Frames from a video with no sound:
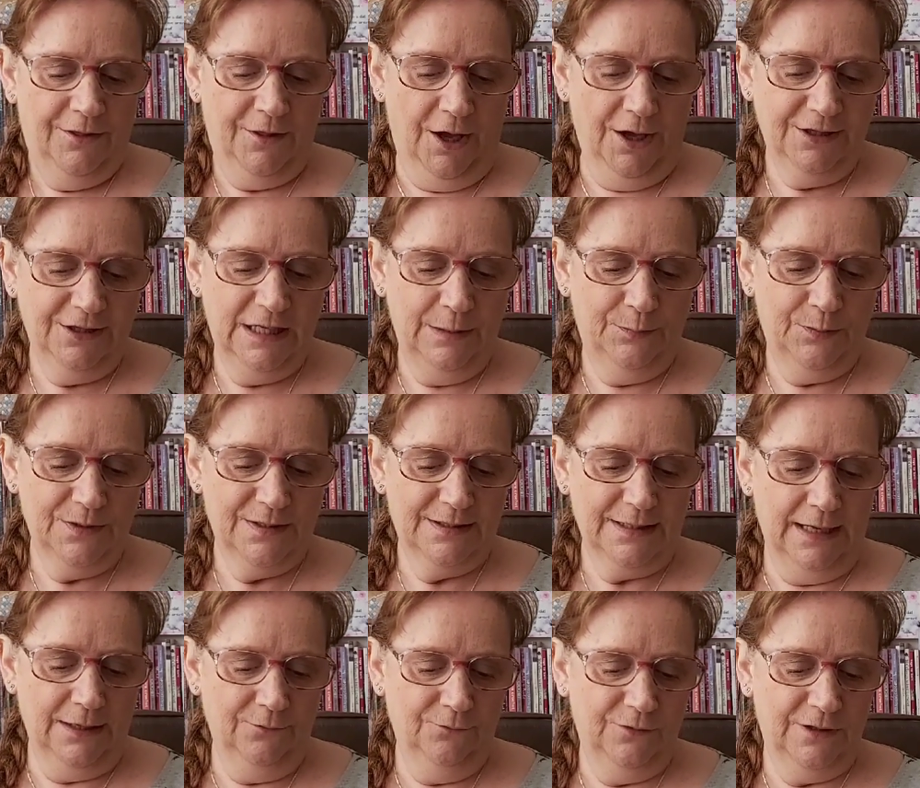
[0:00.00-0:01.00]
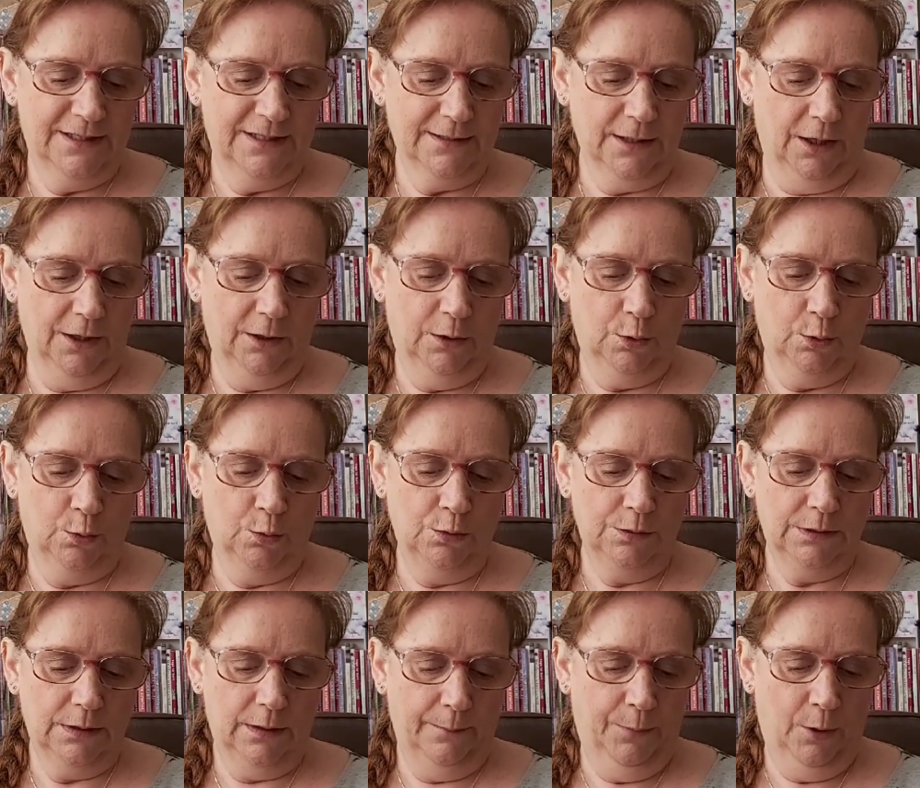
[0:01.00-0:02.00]
30%
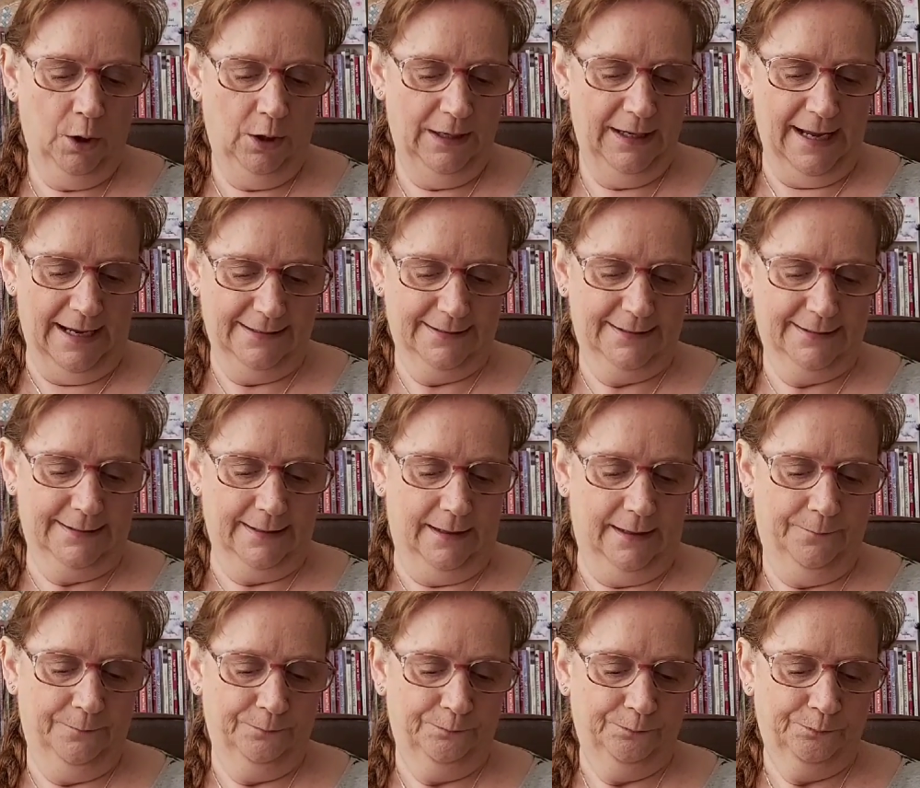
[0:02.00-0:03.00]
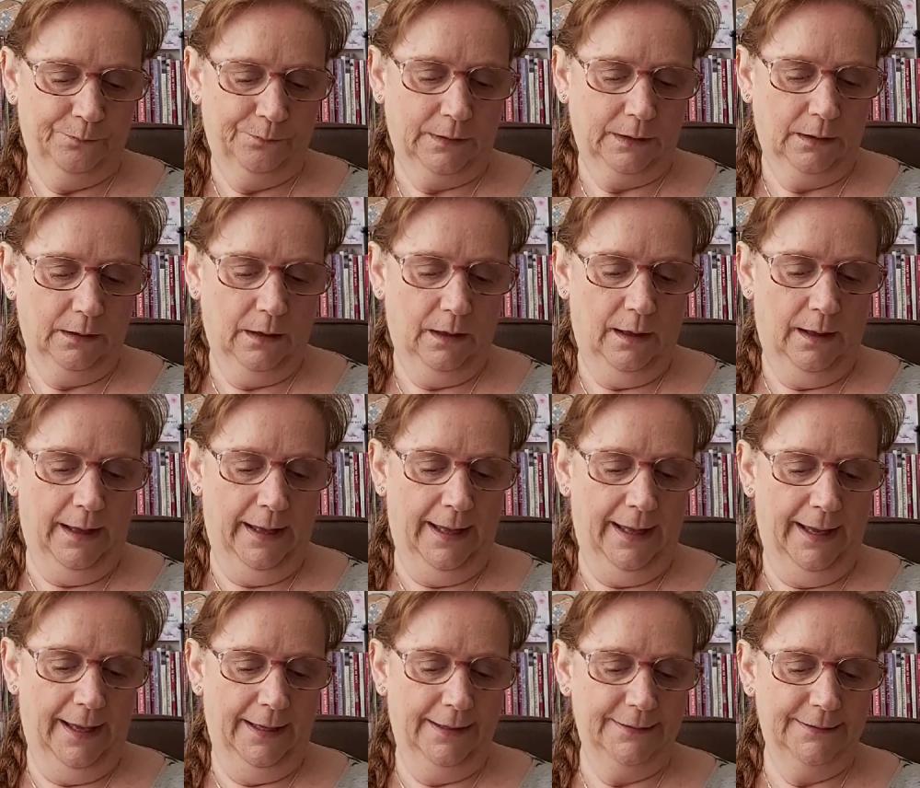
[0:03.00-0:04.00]
recycled polyester.
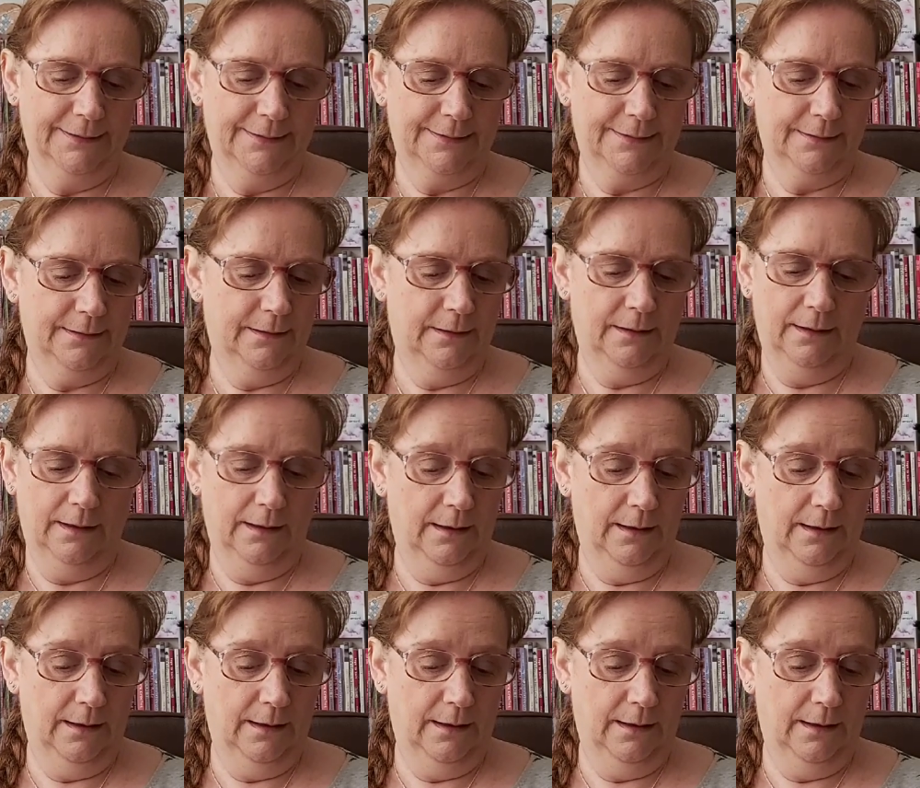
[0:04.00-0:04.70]
And